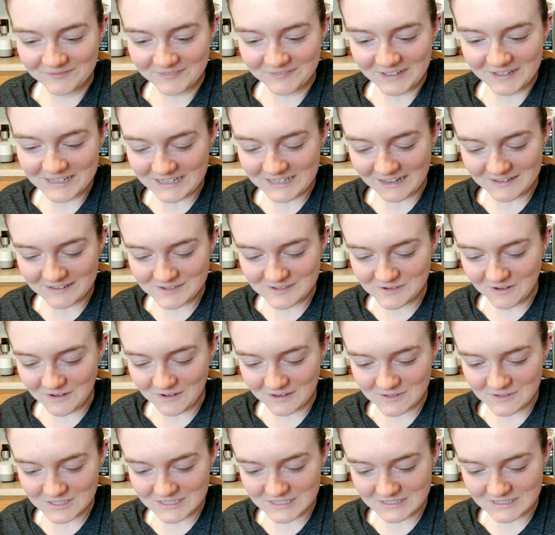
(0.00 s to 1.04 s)
Because
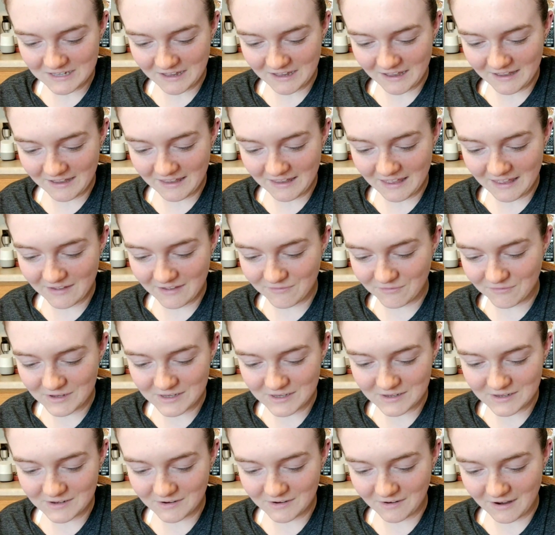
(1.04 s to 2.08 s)
every
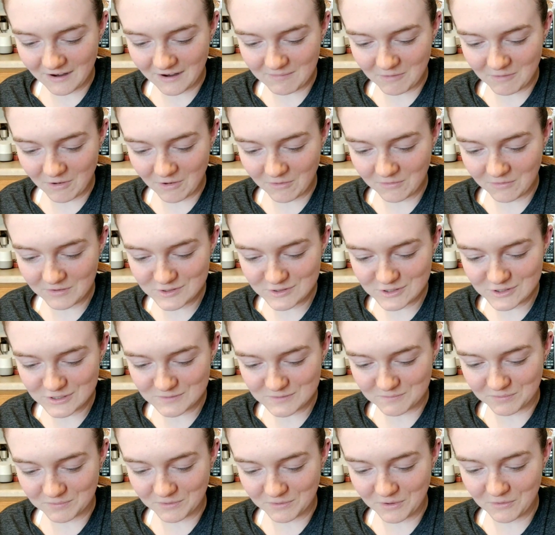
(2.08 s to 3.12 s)
year I'm always
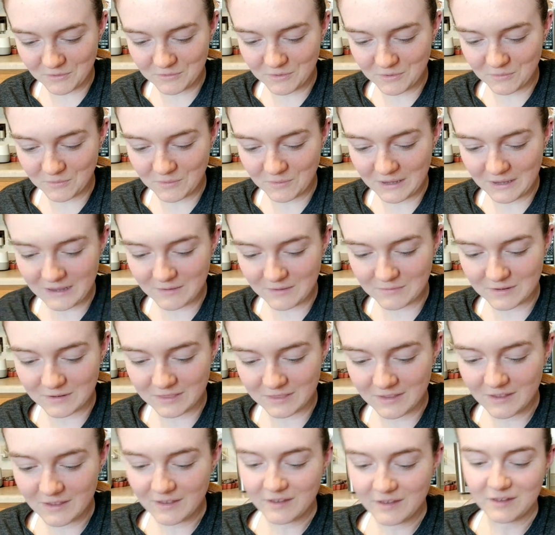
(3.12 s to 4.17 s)
just blown away
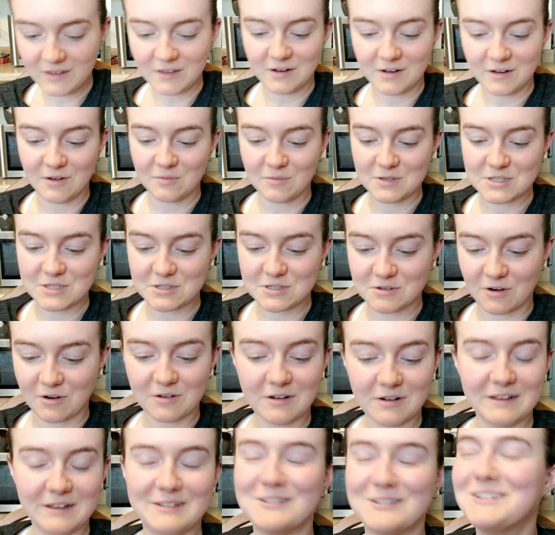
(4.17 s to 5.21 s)
with, you know, we
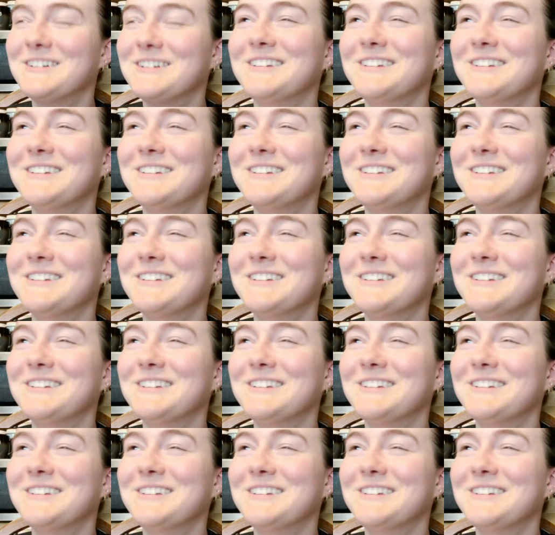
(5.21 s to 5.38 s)
start, and